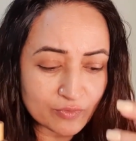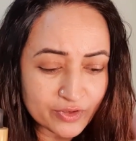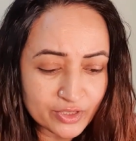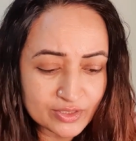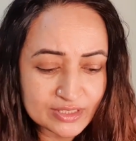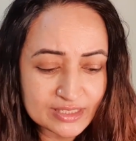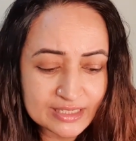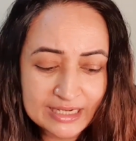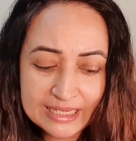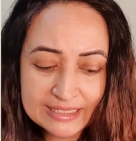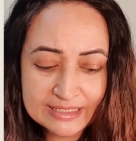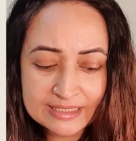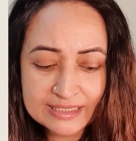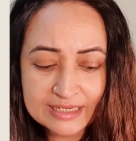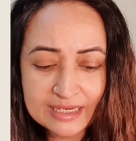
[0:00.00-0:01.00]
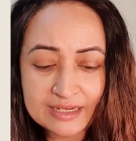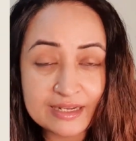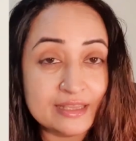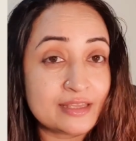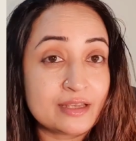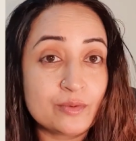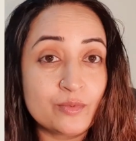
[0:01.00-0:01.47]
over your cleansed skin
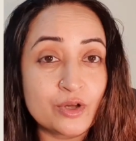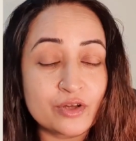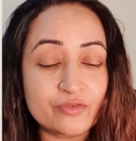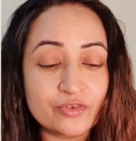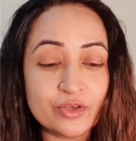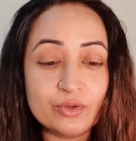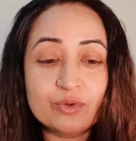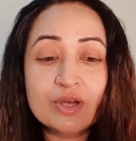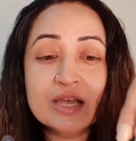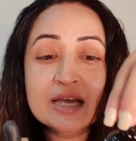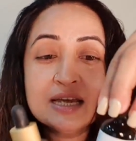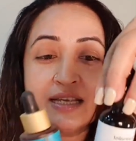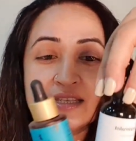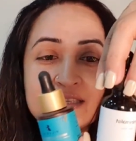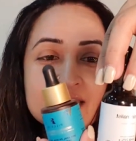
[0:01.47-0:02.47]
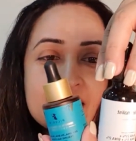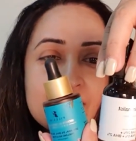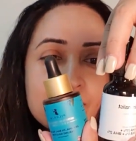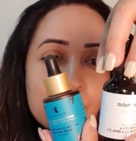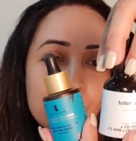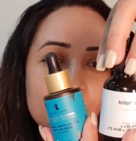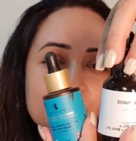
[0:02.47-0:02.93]
and they'll work for you.
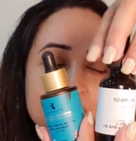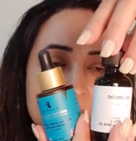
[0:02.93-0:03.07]
Same with